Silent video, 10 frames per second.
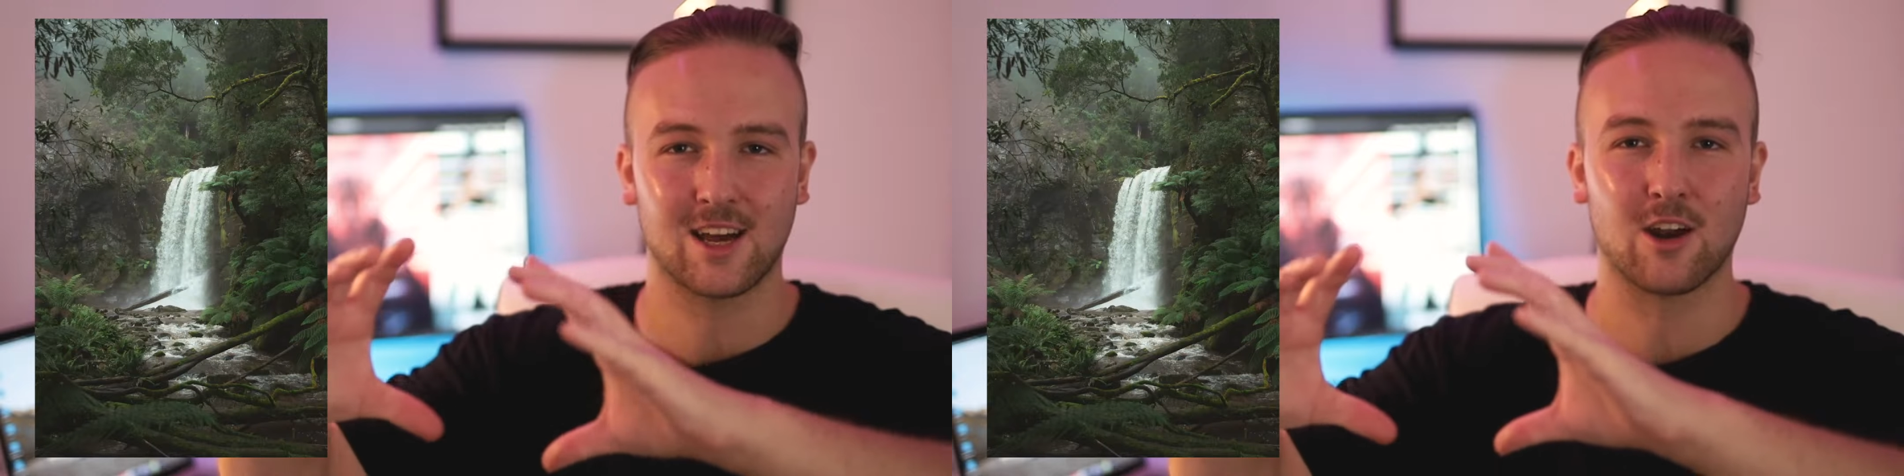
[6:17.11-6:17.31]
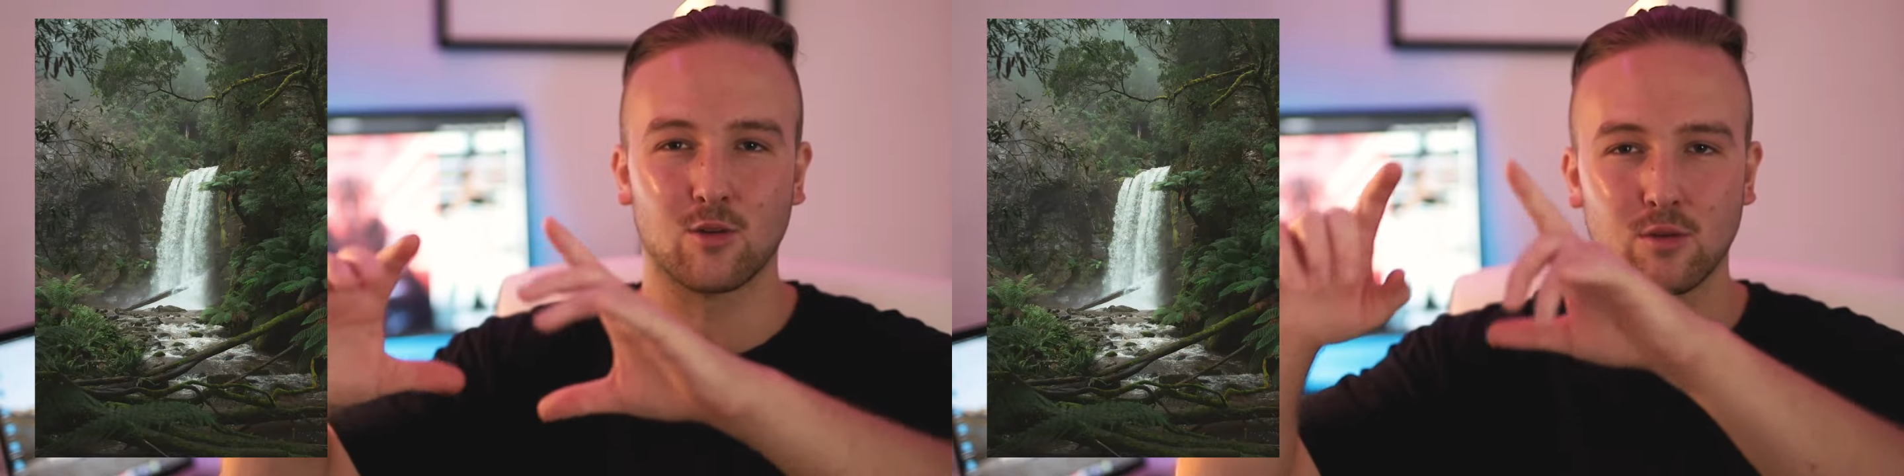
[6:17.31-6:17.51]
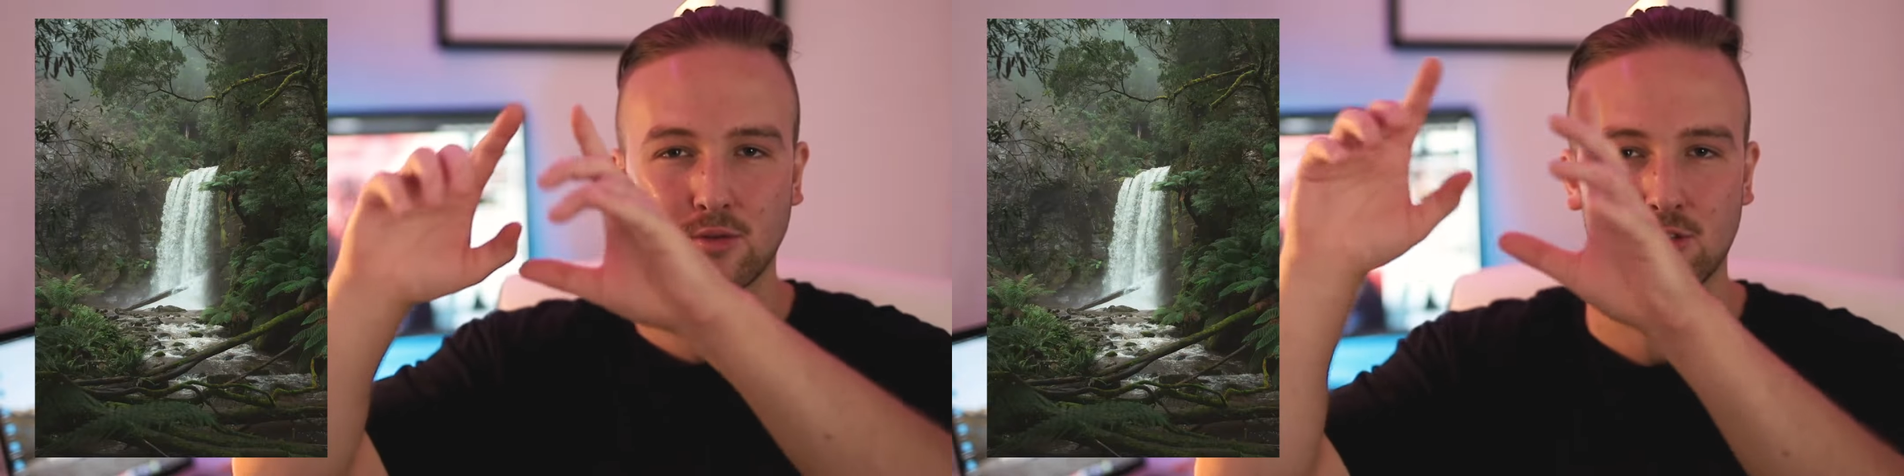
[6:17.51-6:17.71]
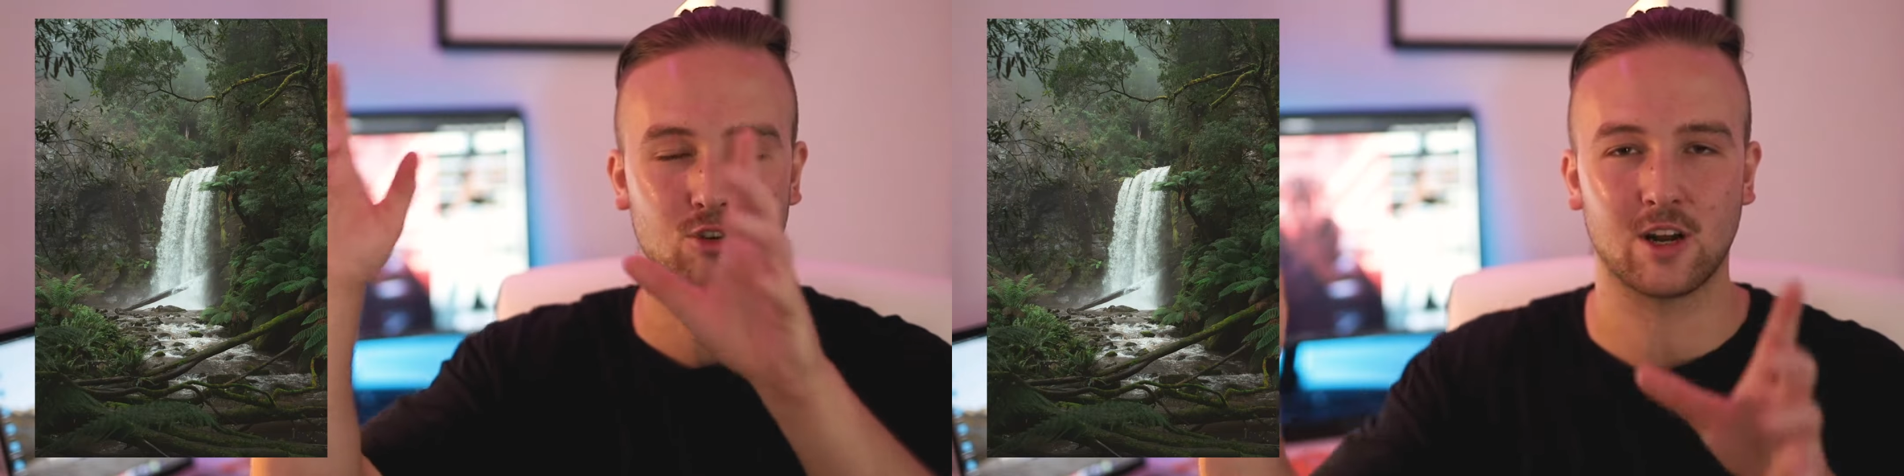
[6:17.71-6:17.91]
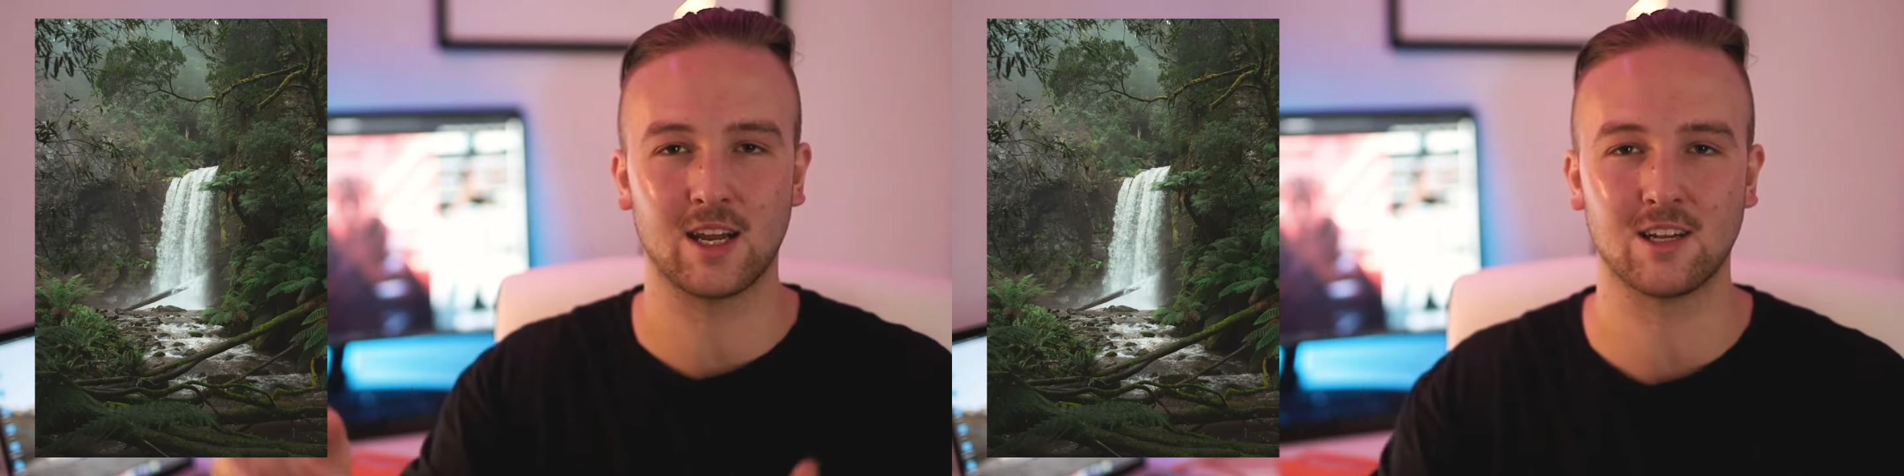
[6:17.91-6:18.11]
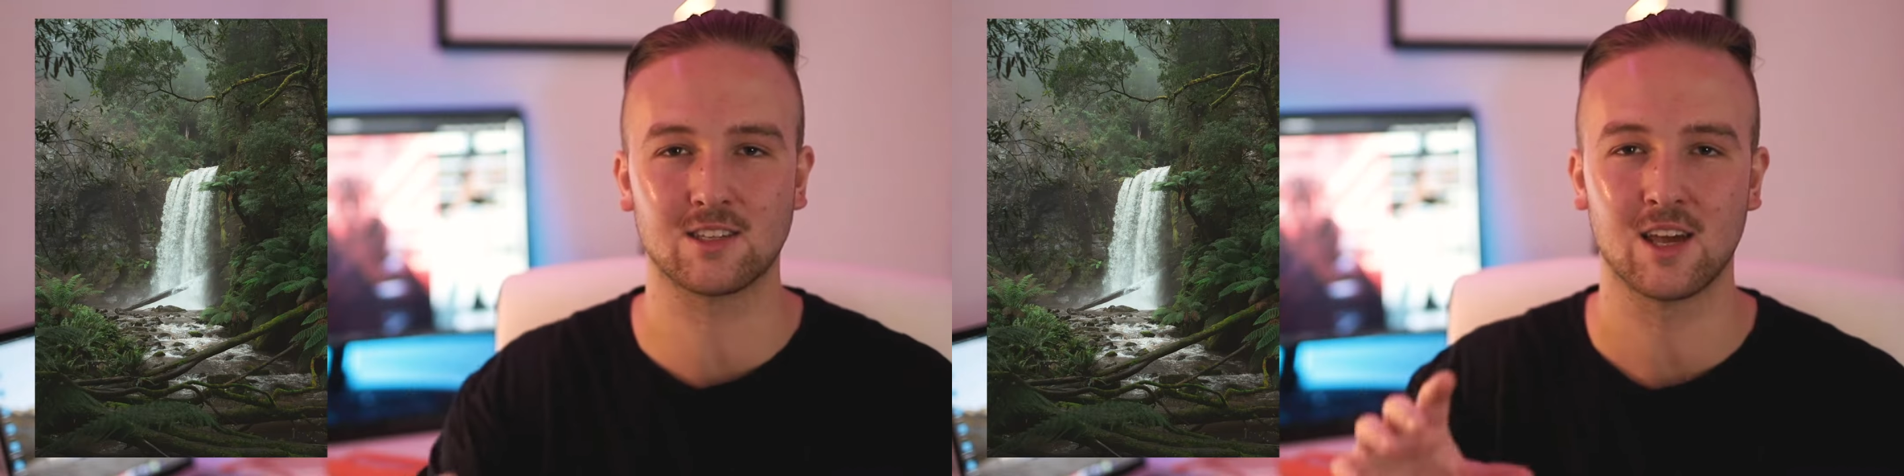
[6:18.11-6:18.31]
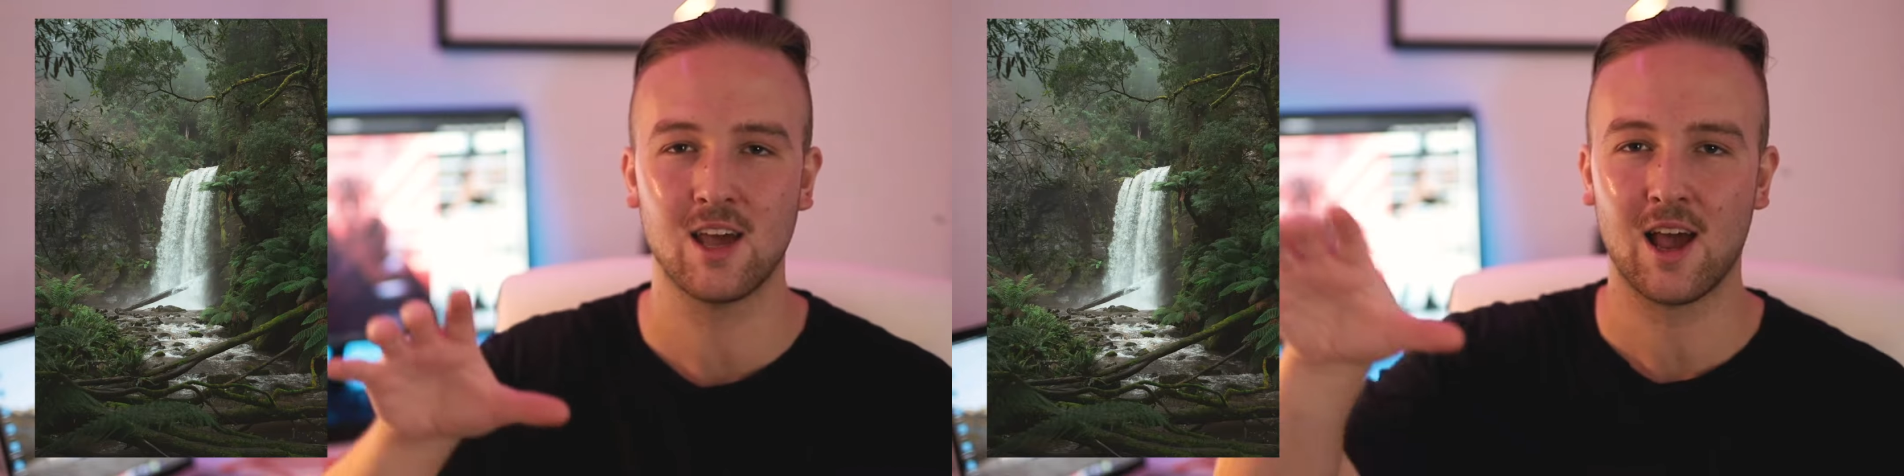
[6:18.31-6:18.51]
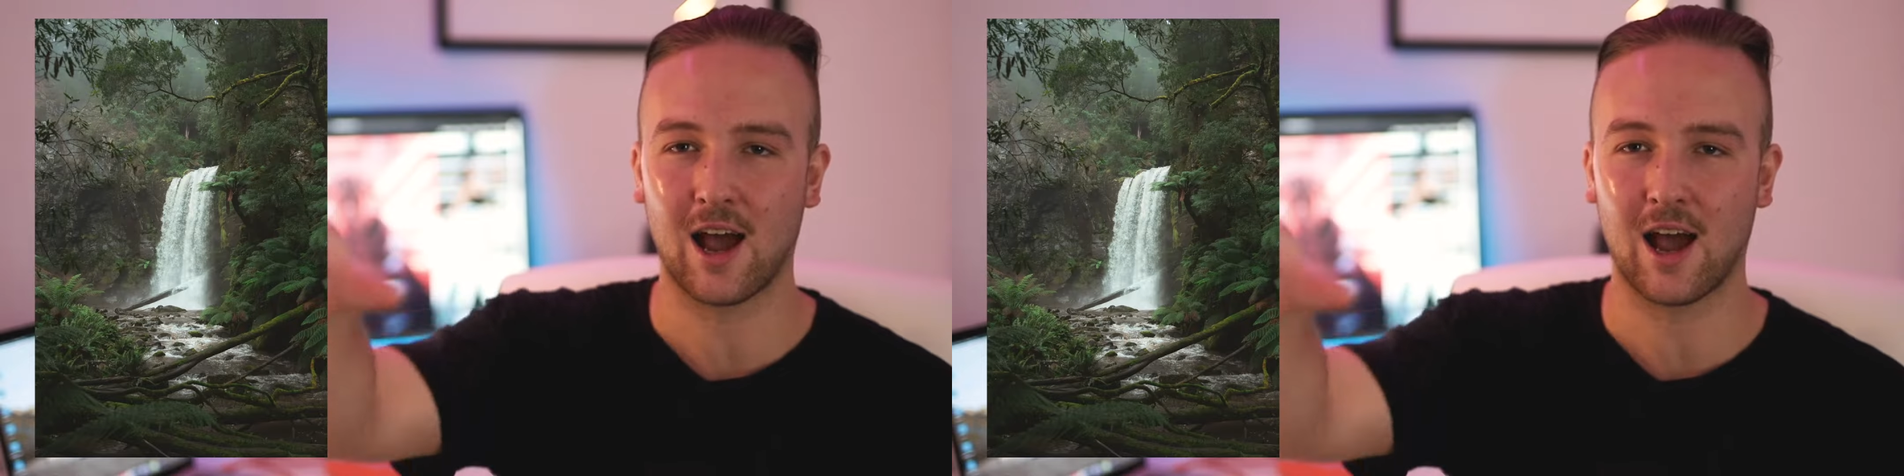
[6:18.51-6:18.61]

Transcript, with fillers: tunnel of trees